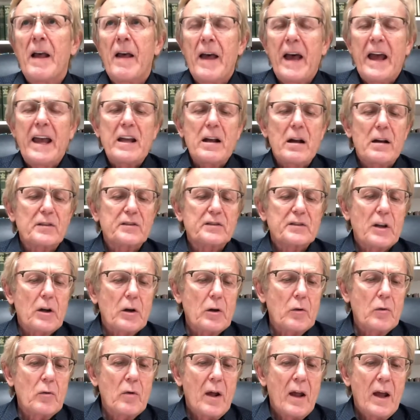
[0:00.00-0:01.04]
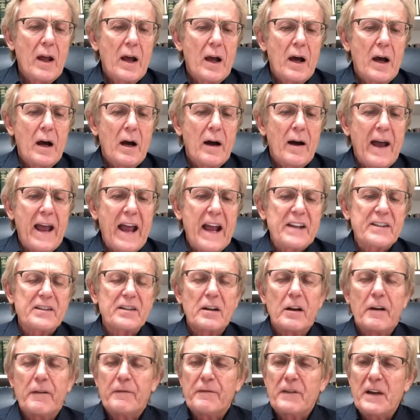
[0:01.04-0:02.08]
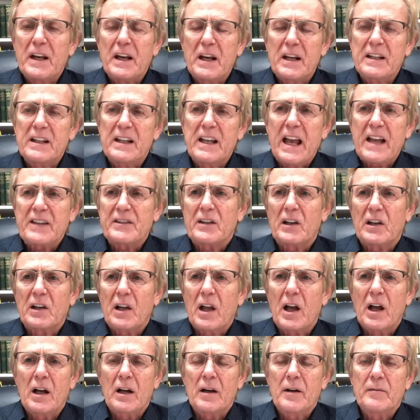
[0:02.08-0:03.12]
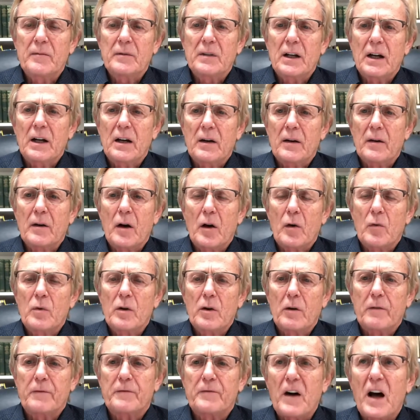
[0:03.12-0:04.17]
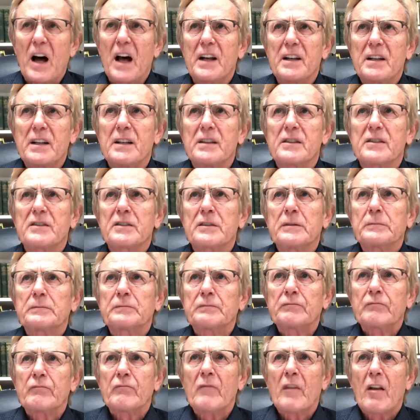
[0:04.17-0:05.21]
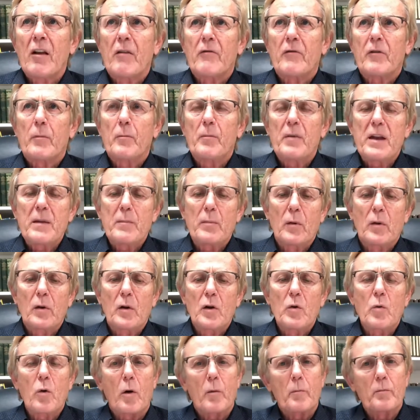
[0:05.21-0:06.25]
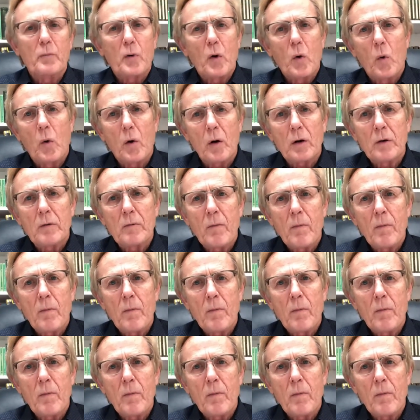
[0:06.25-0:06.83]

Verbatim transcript: He also uh, has an affinity, has a, um, a real fondness for people who are poor